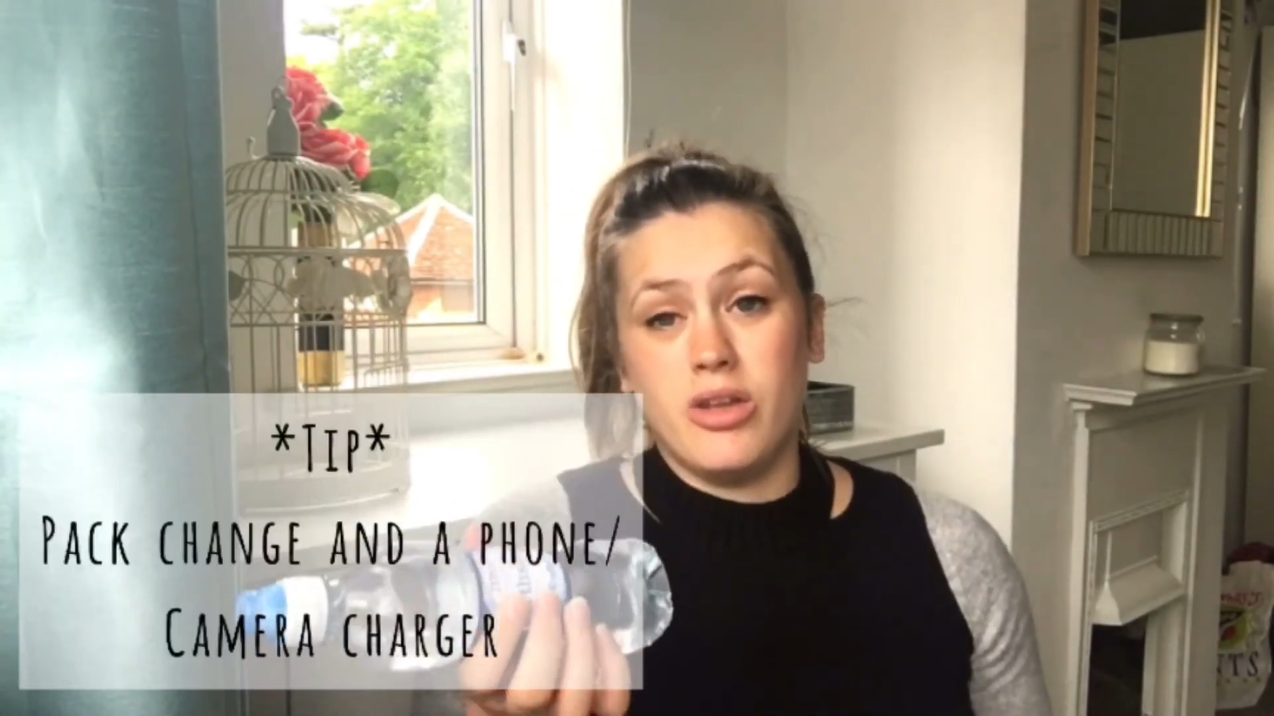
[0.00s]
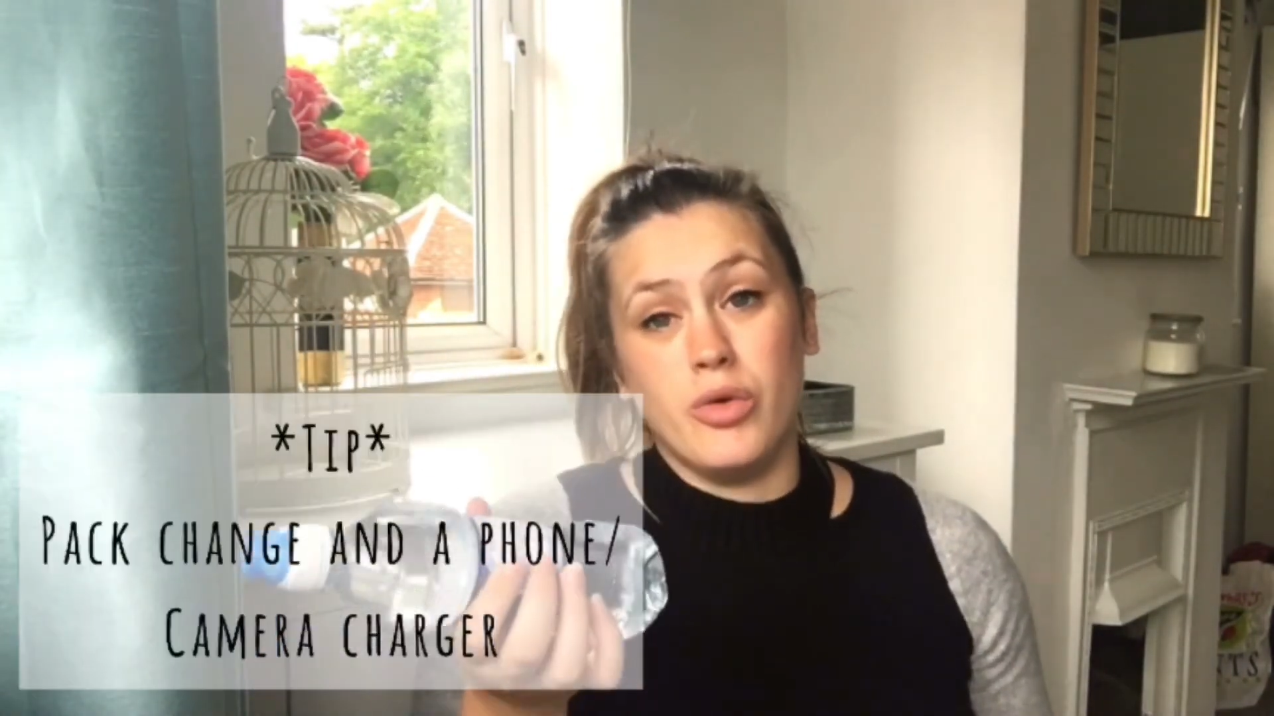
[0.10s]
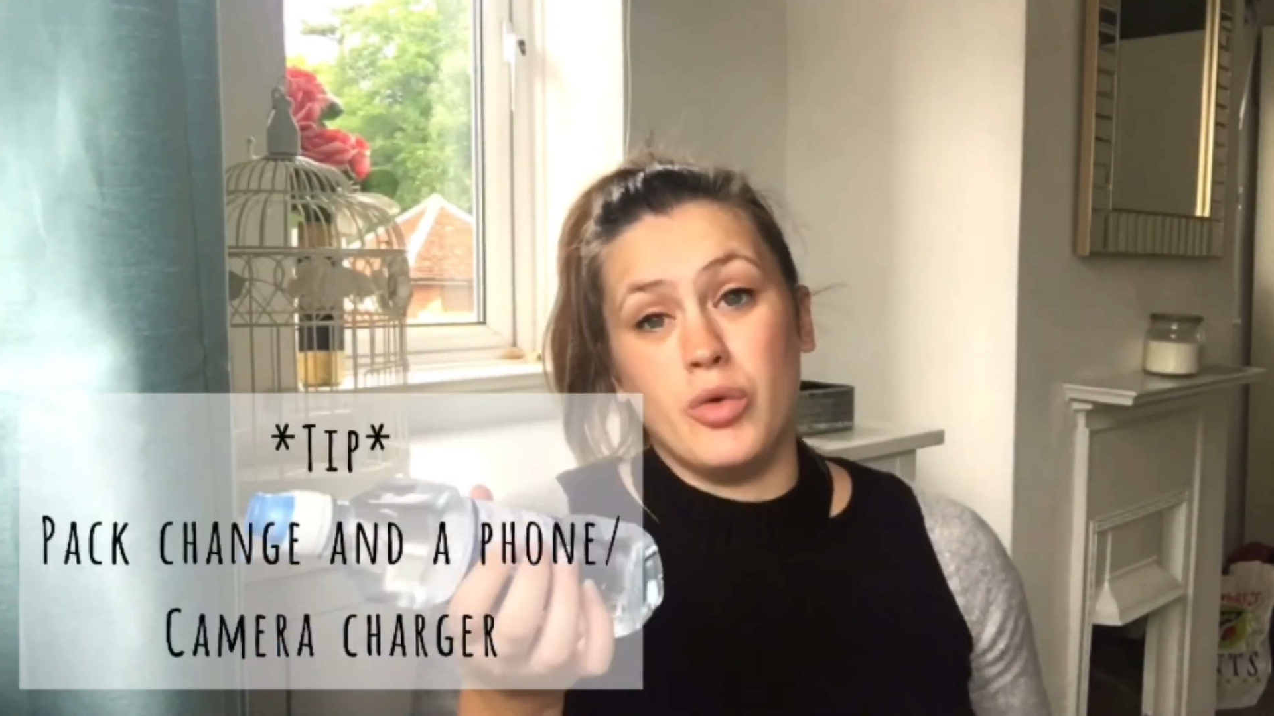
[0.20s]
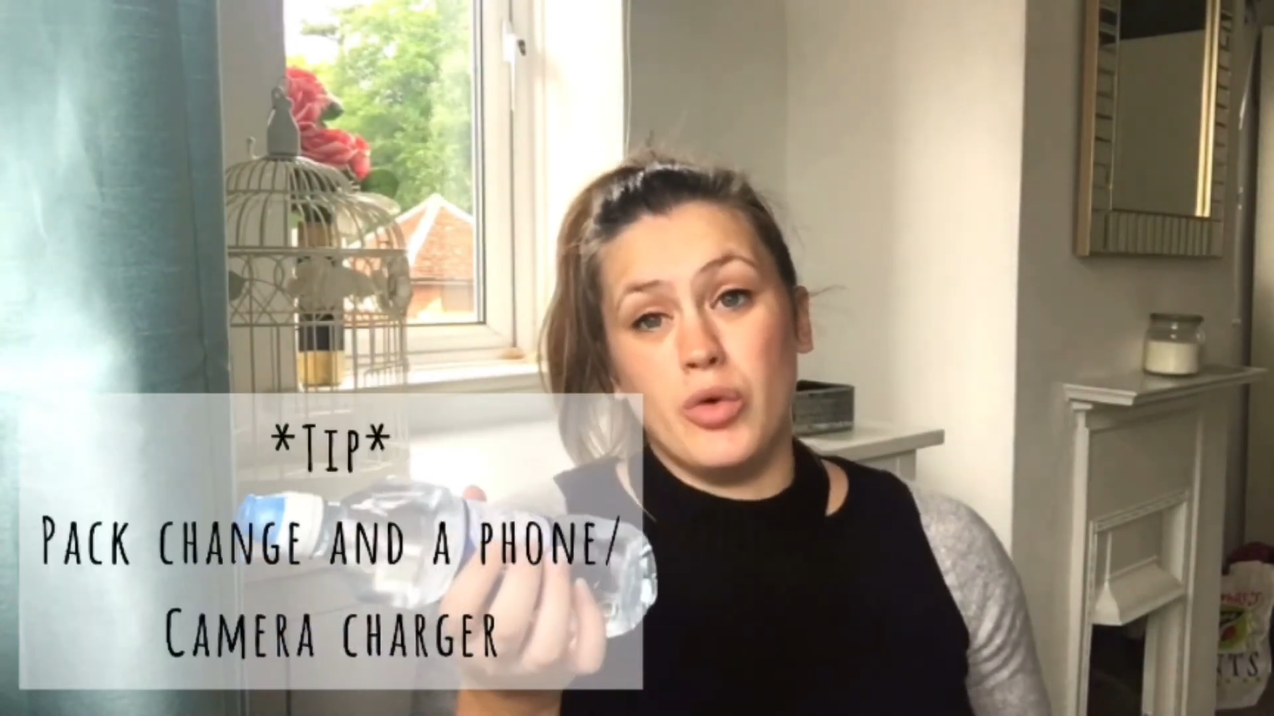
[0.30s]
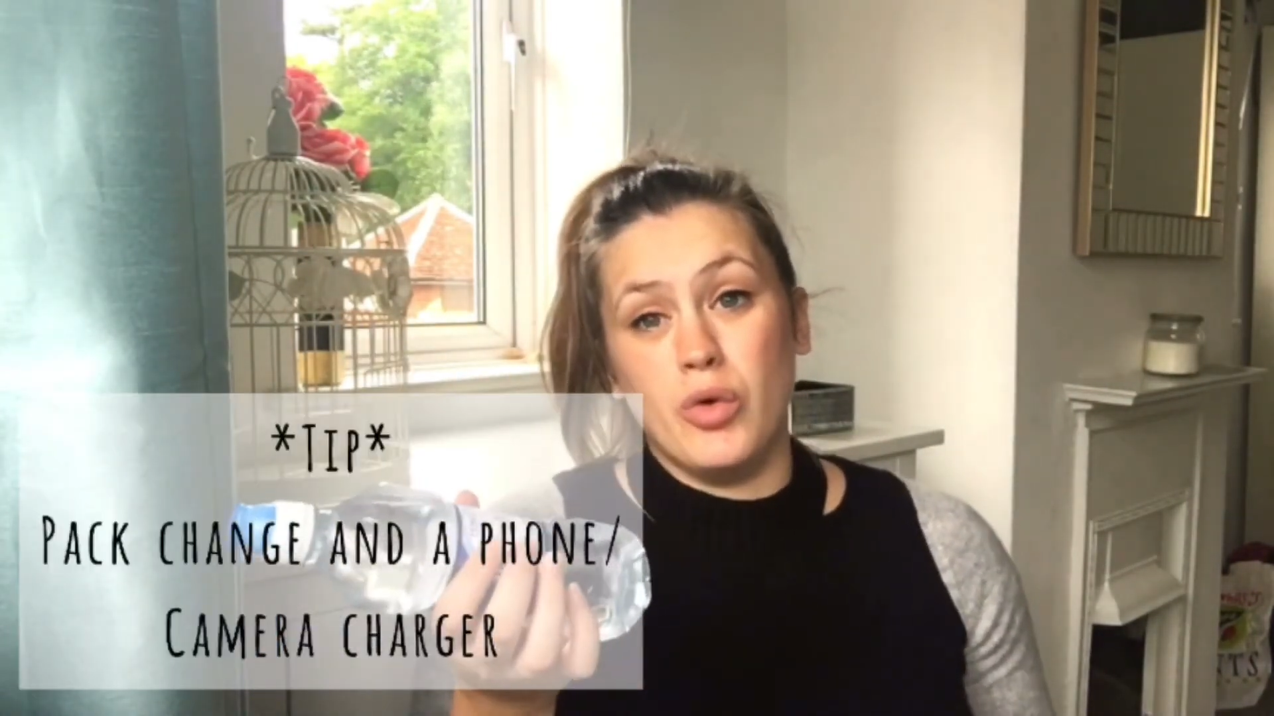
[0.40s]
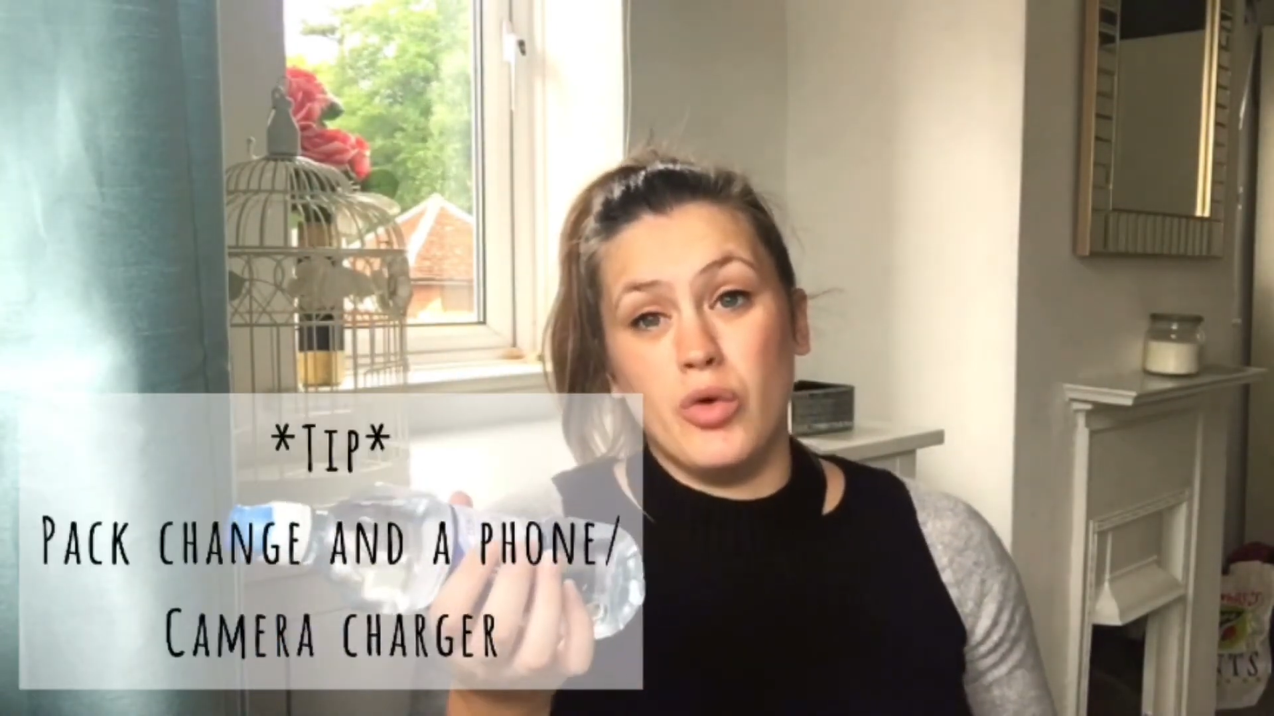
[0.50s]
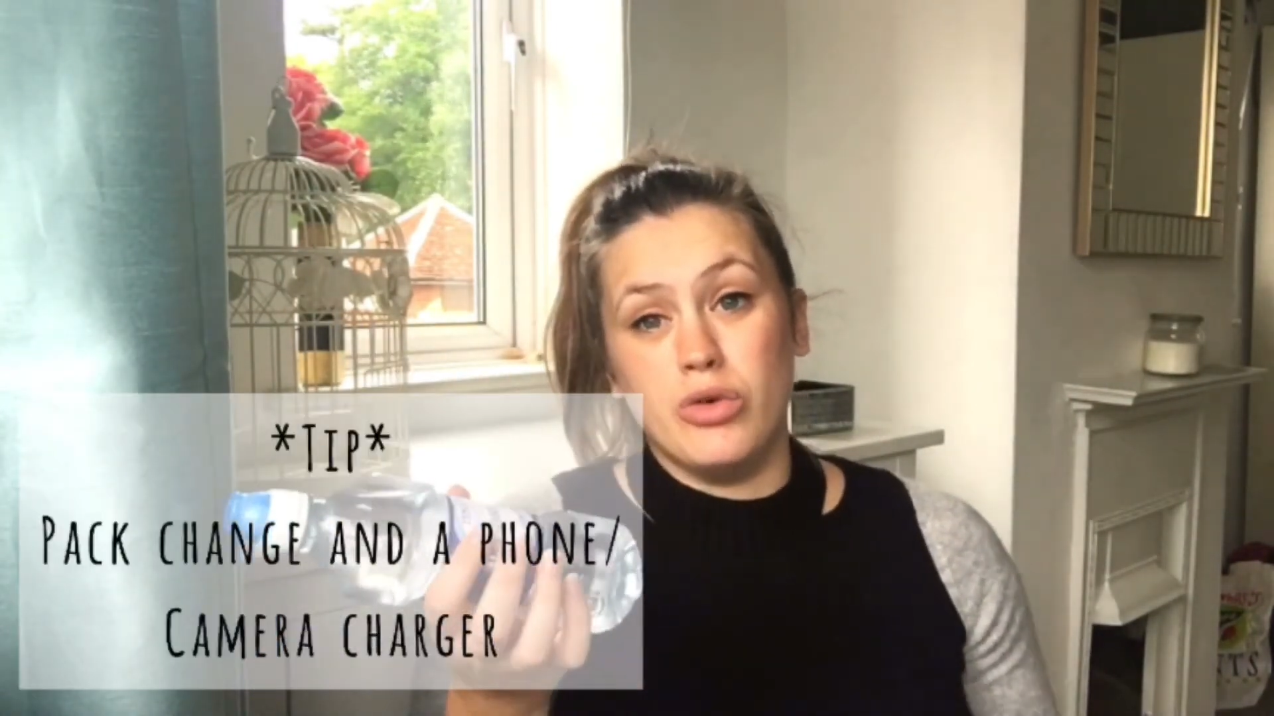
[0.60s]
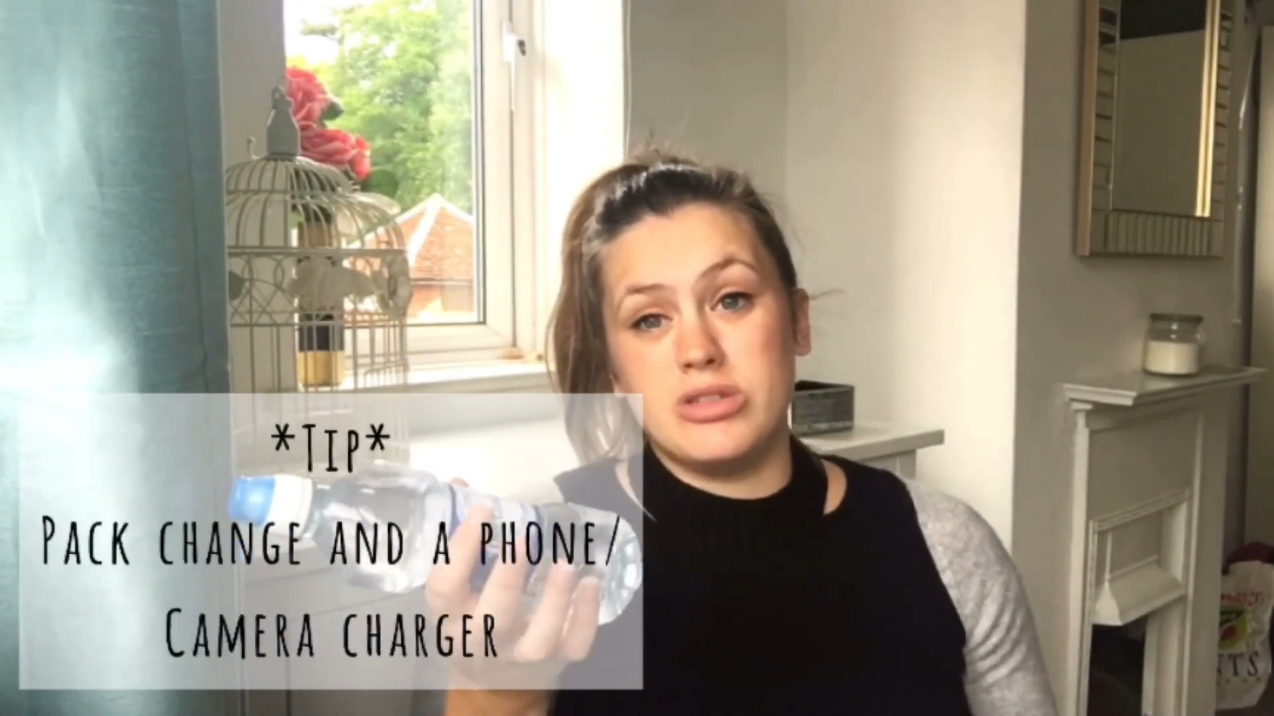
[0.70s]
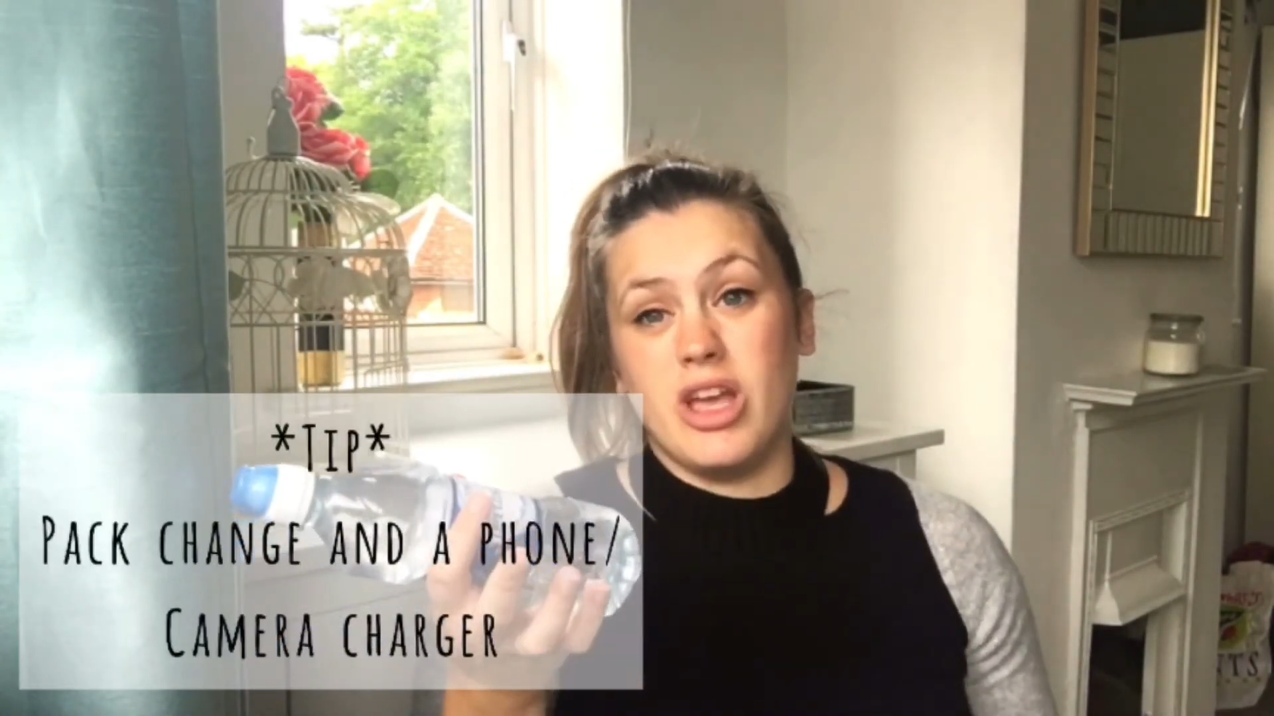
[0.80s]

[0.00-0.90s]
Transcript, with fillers: or also